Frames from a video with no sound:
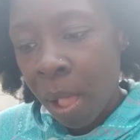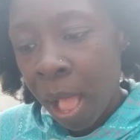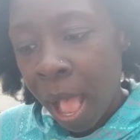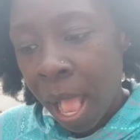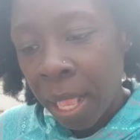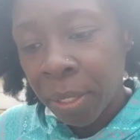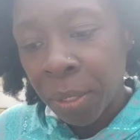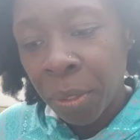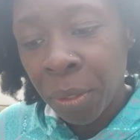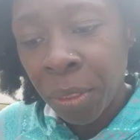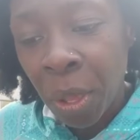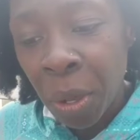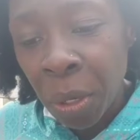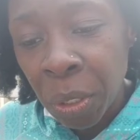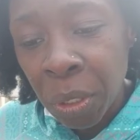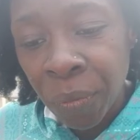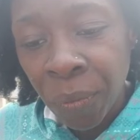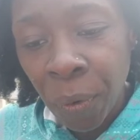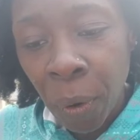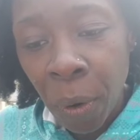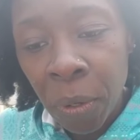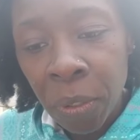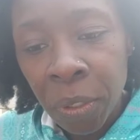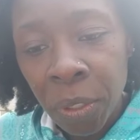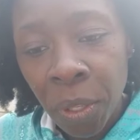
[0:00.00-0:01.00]
I do those
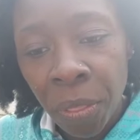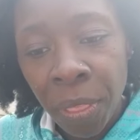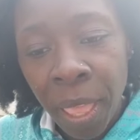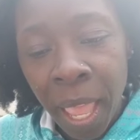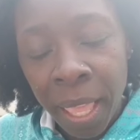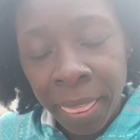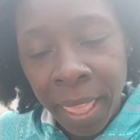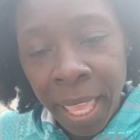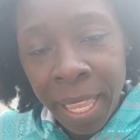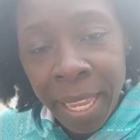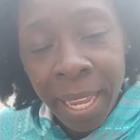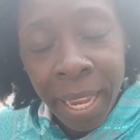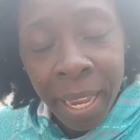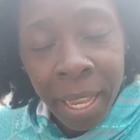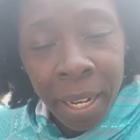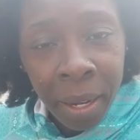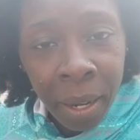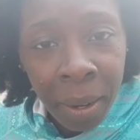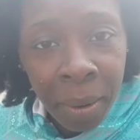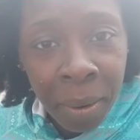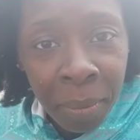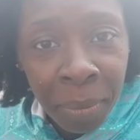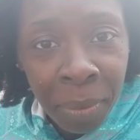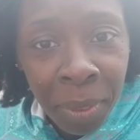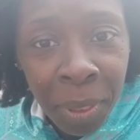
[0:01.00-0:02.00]
first so that they get
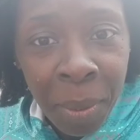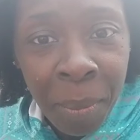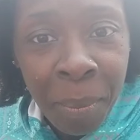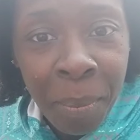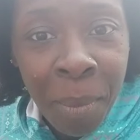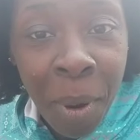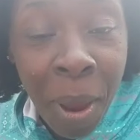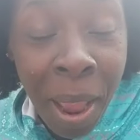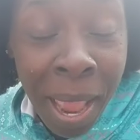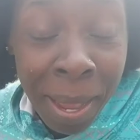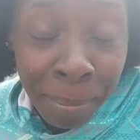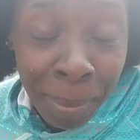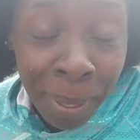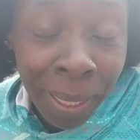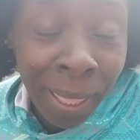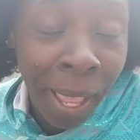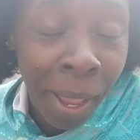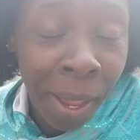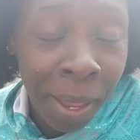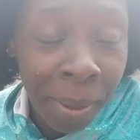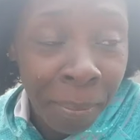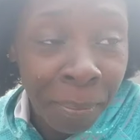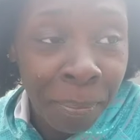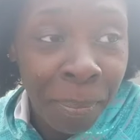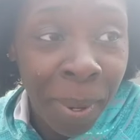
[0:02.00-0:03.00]
but
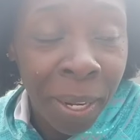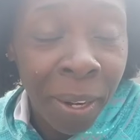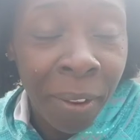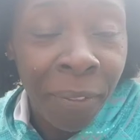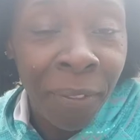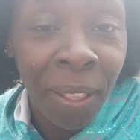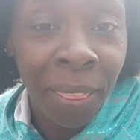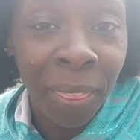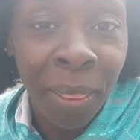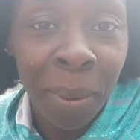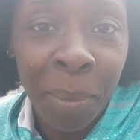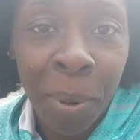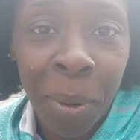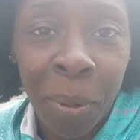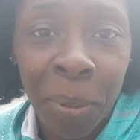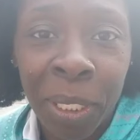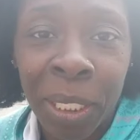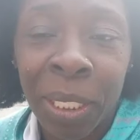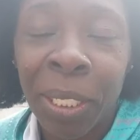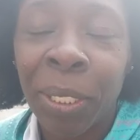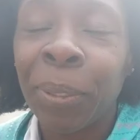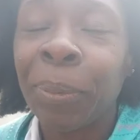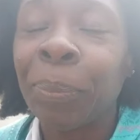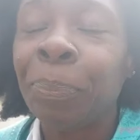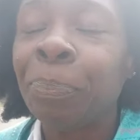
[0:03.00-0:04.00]
they benefit the most
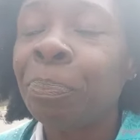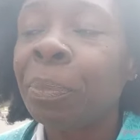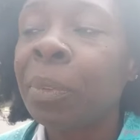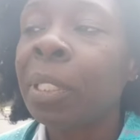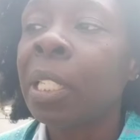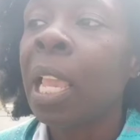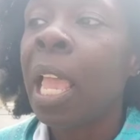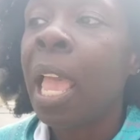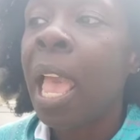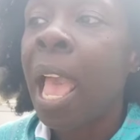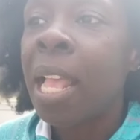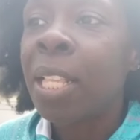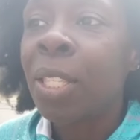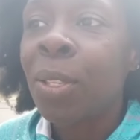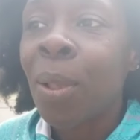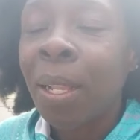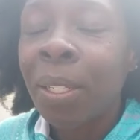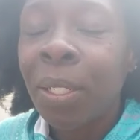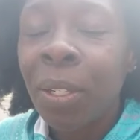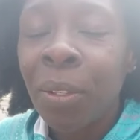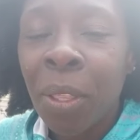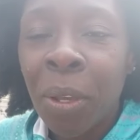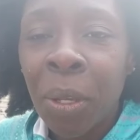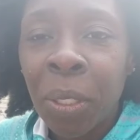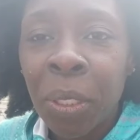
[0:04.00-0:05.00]
too. And so I
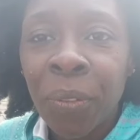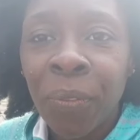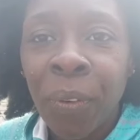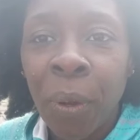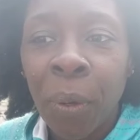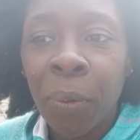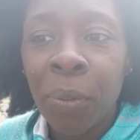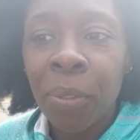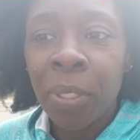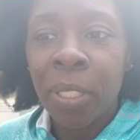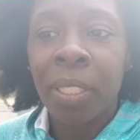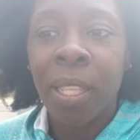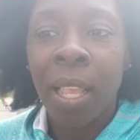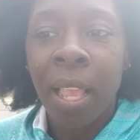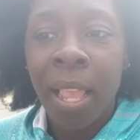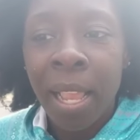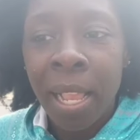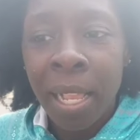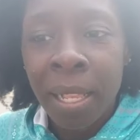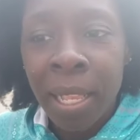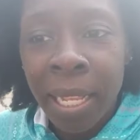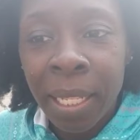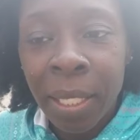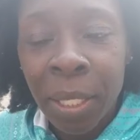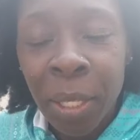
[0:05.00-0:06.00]
do those first
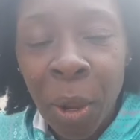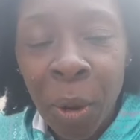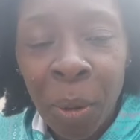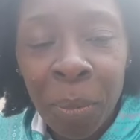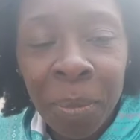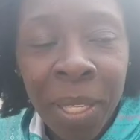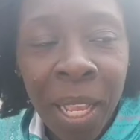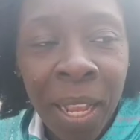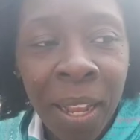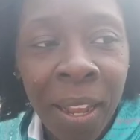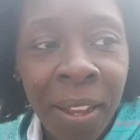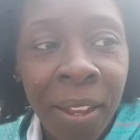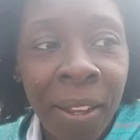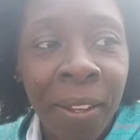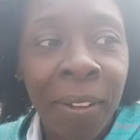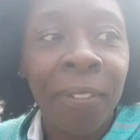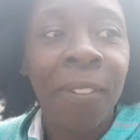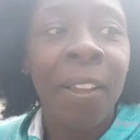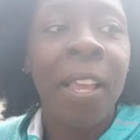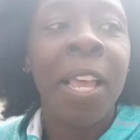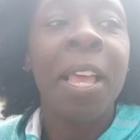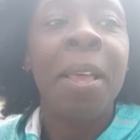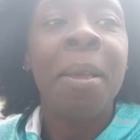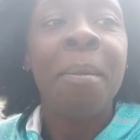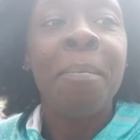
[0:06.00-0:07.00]
in terms of
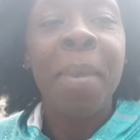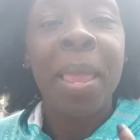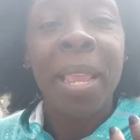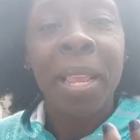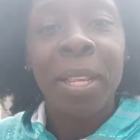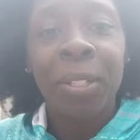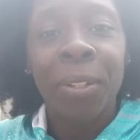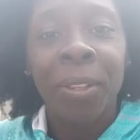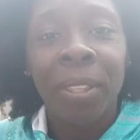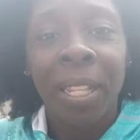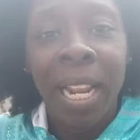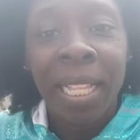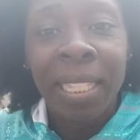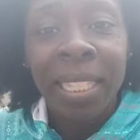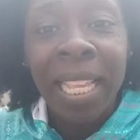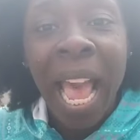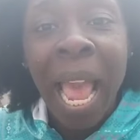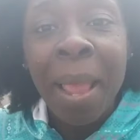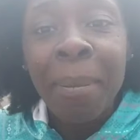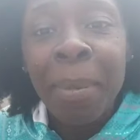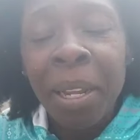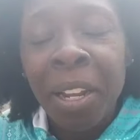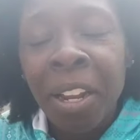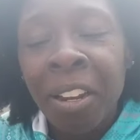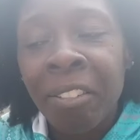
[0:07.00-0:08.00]
making sure that I
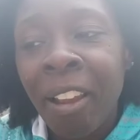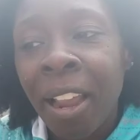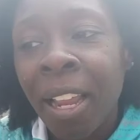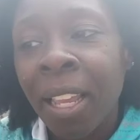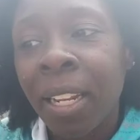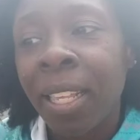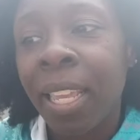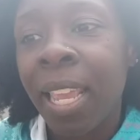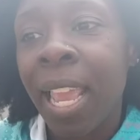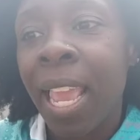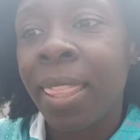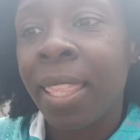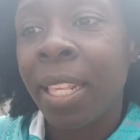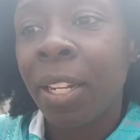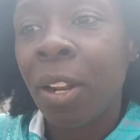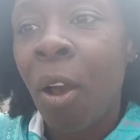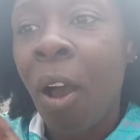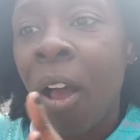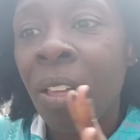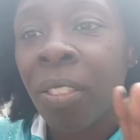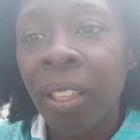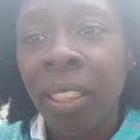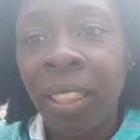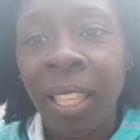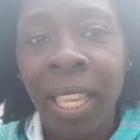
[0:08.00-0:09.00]
time it correctly, and then all
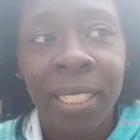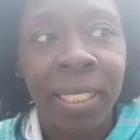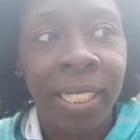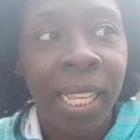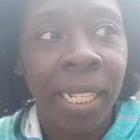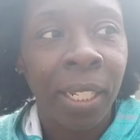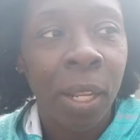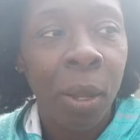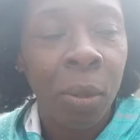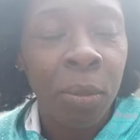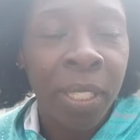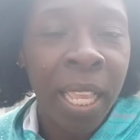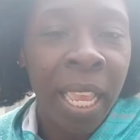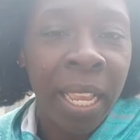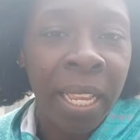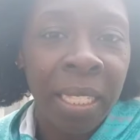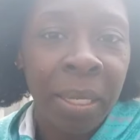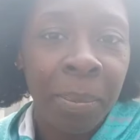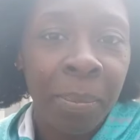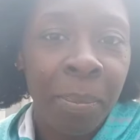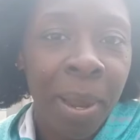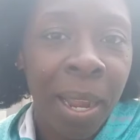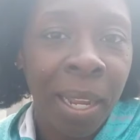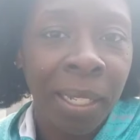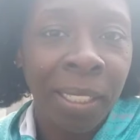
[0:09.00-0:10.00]
the things that don't take as
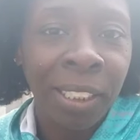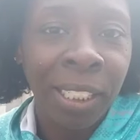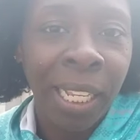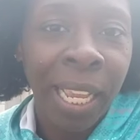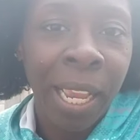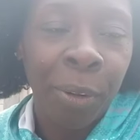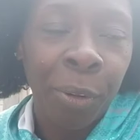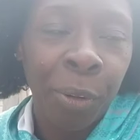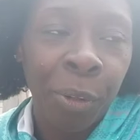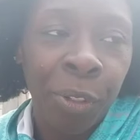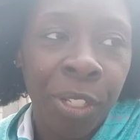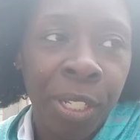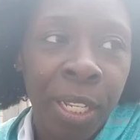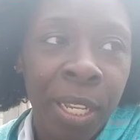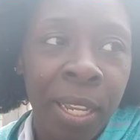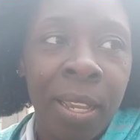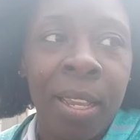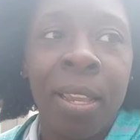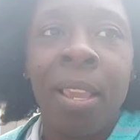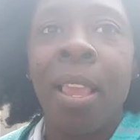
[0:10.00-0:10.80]
much energy,